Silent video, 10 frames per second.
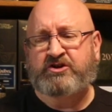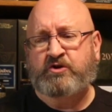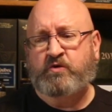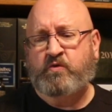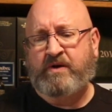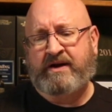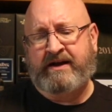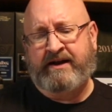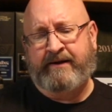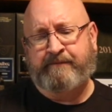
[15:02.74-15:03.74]
to
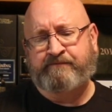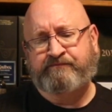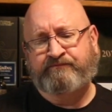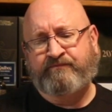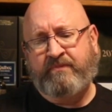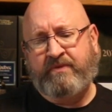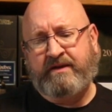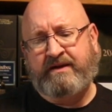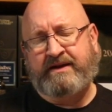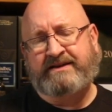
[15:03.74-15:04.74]
um,
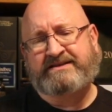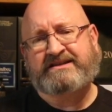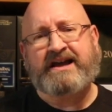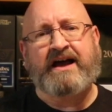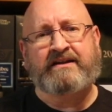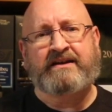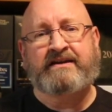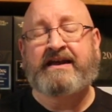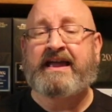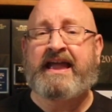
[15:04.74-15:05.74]
uh,
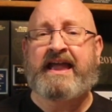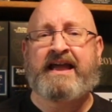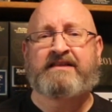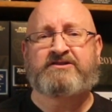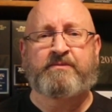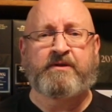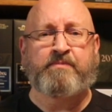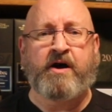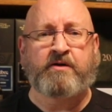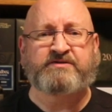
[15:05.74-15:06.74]
Scotland and some of the
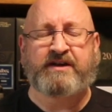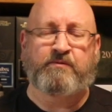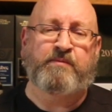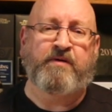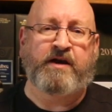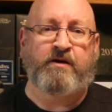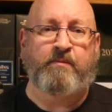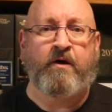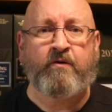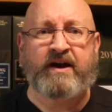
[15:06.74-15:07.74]
bottles that we brought
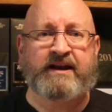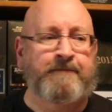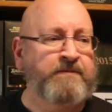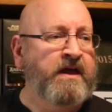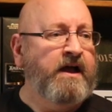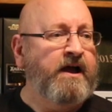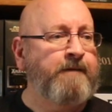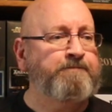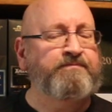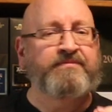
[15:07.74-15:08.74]
home. Alrighty,
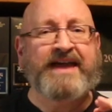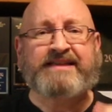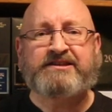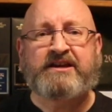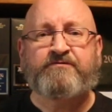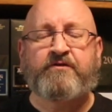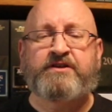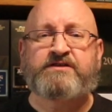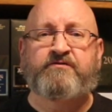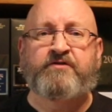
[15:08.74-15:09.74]
um, that's it for
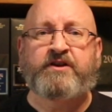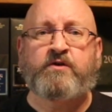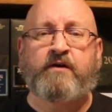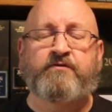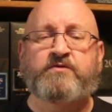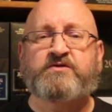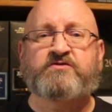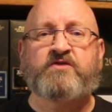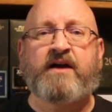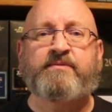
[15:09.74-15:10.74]
this video. If you
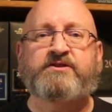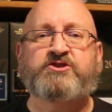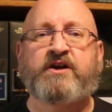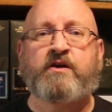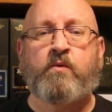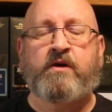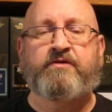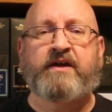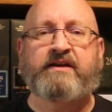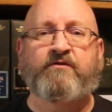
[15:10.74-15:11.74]
subscribe to this channel, I
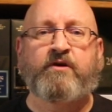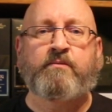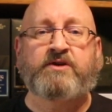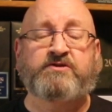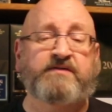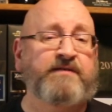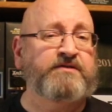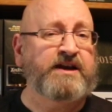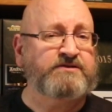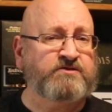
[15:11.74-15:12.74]
want to thank you very much. If you
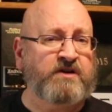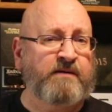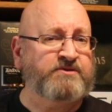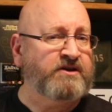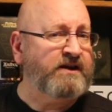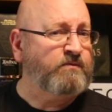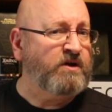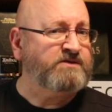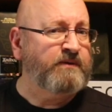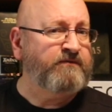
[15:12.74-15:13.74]
haven't yet subscribed, but you like
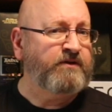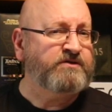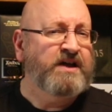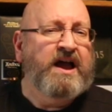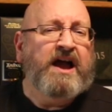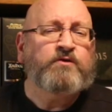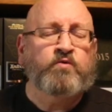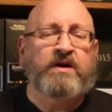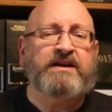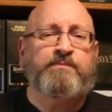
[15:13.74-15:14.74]
watching my videos, I
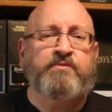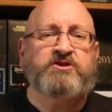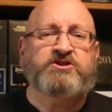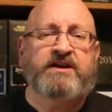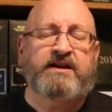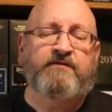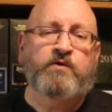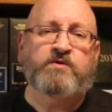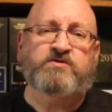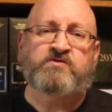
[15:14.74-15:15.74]
greatly appreciate it. If
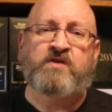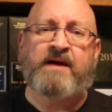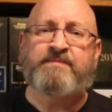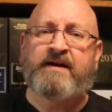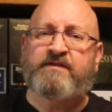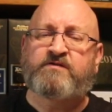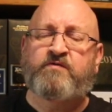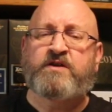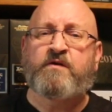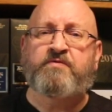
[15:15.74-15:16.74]
you would subscribe, give this
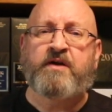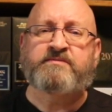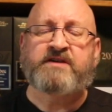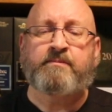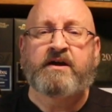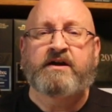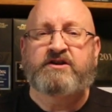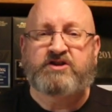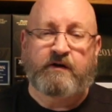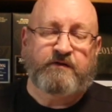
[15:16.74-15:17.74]
video a thumbs up,
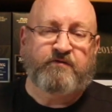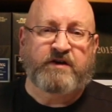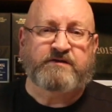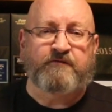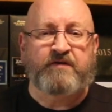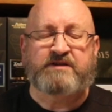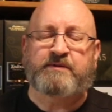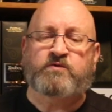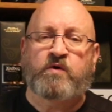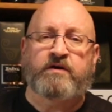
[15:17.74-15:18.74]
share it with your friends on
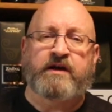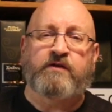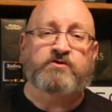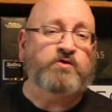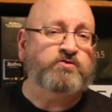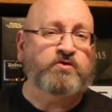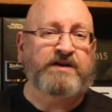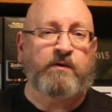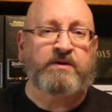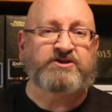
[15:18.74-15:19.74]
Facebook, Twitter, and other social
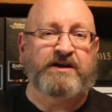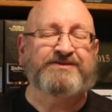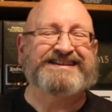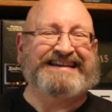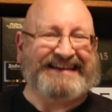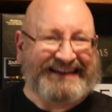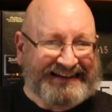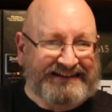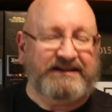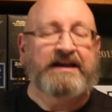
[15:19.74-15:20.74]
networking channels.
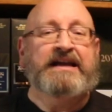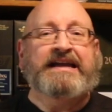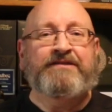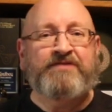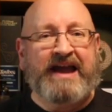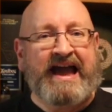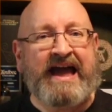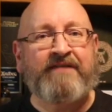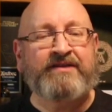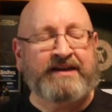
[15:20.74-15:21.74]
And if you
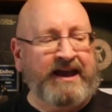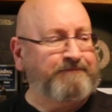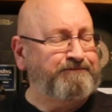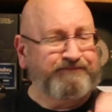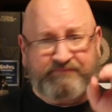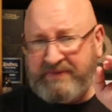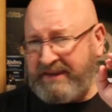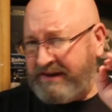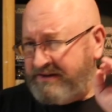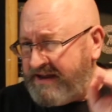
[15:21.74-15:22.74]
haven't yet,
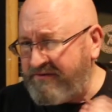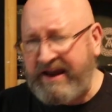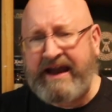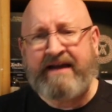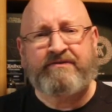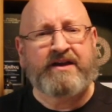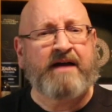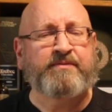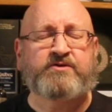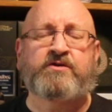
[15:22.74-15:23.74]
and you ever have the
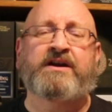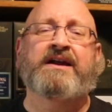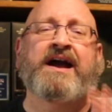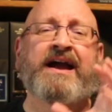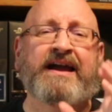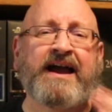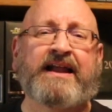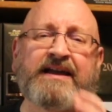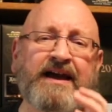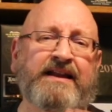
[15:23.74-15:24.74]
opportunity, I
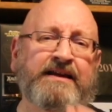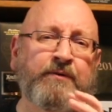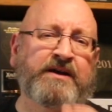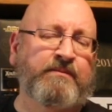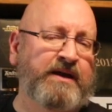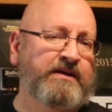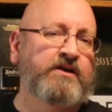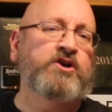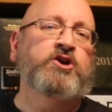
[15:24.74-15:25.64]
highly, highly recommend